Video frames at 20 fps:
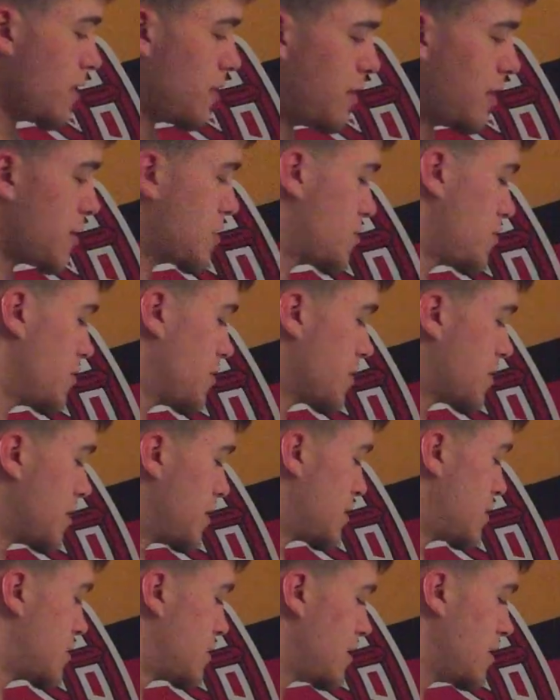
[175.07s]
Next one you're
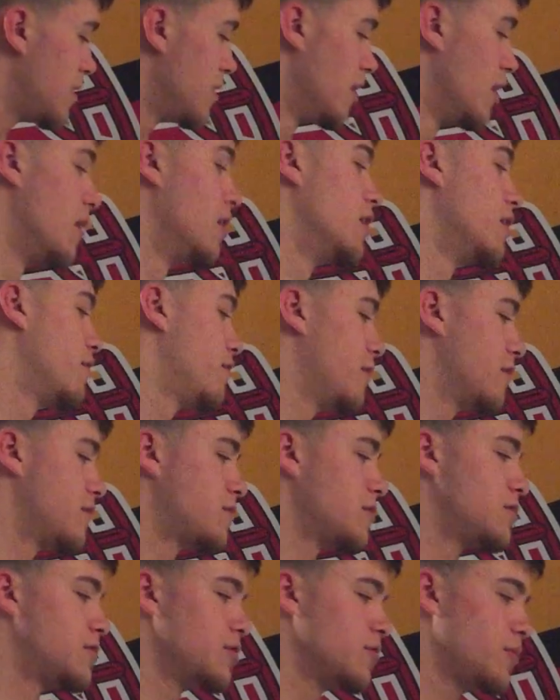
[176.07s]
going to see,
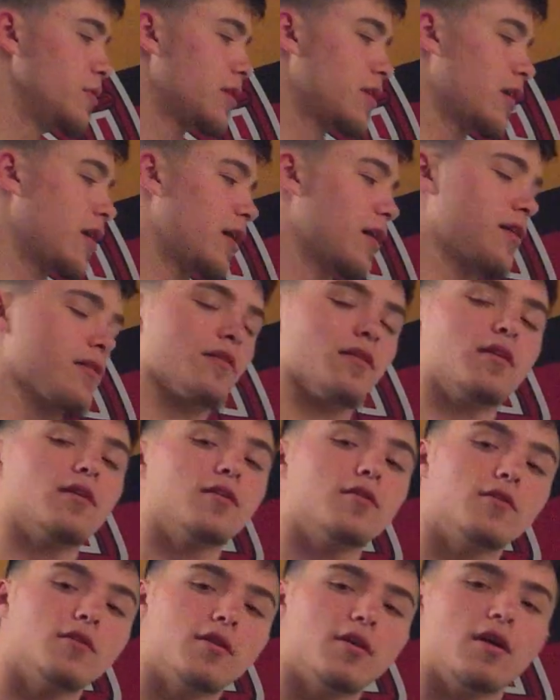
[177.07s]
52-week high and
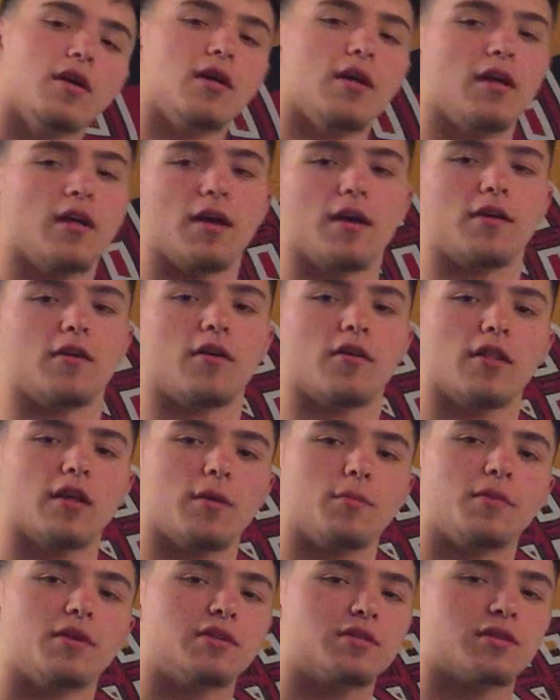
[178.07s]
low. And all
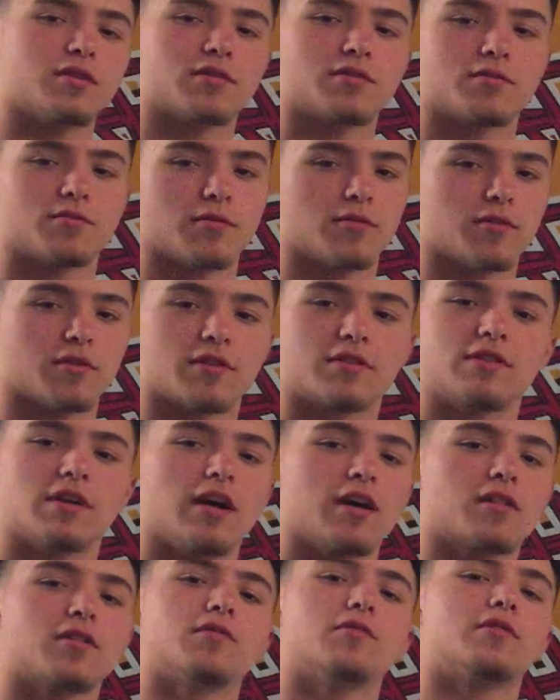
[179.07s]
that means is
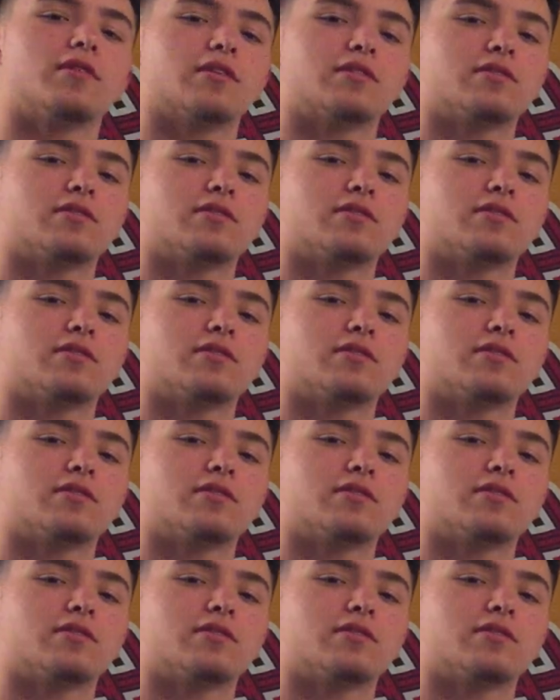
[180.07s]
exactly what